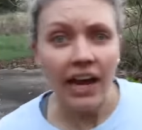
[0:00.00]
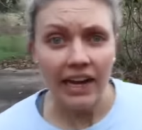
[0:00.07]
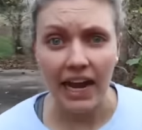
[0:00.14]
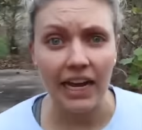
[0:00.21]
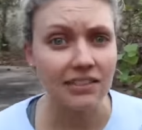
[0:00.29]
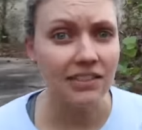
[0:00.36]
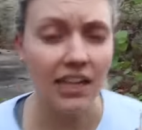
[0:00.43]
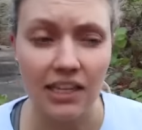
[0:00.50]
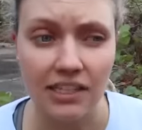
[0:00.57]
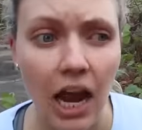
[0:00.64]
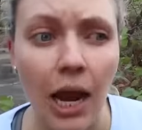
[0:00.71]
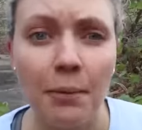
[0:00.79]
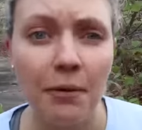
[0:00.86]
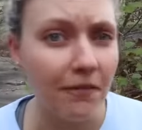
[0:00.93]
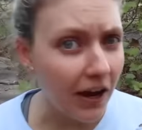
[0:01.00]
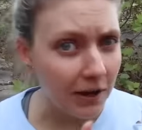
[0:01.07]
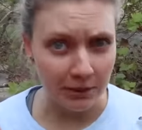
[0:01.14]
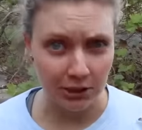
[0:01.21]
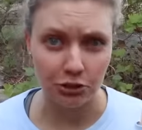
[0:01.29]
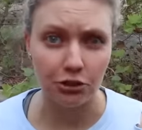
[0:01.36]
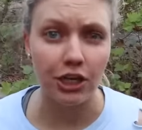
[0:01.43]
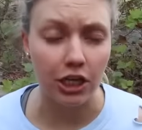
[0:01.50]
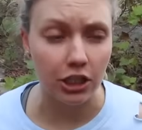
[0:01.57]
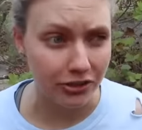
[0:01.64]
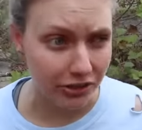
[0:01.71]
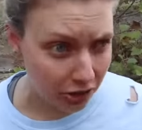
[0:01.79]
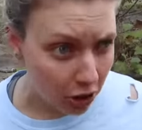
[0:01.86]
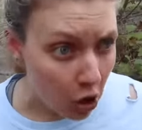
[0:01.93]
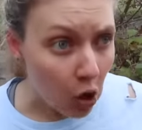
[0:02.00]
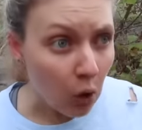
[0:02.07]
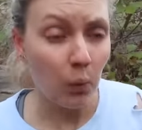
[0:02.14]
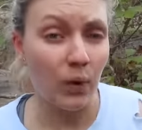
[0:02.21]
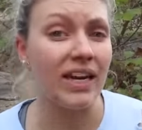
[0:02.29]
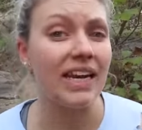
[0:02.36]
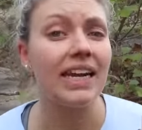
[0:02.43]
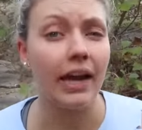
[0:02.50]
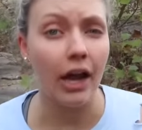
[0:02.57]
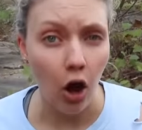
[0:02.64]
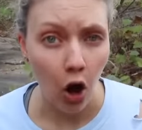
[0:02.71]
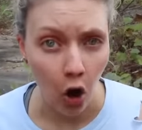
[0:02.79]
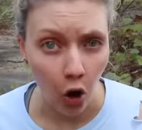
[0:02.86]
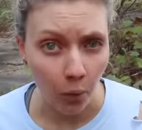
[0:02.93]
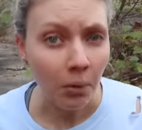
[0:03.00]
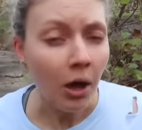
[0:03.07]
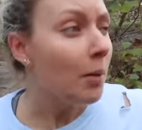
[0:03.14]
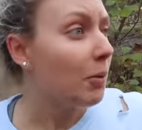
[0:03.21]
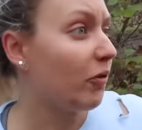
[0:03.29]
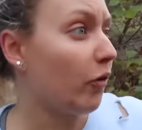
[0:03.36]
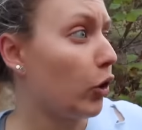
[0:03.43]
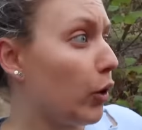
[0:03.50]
now's not the time to find mystery clues. We need to get home before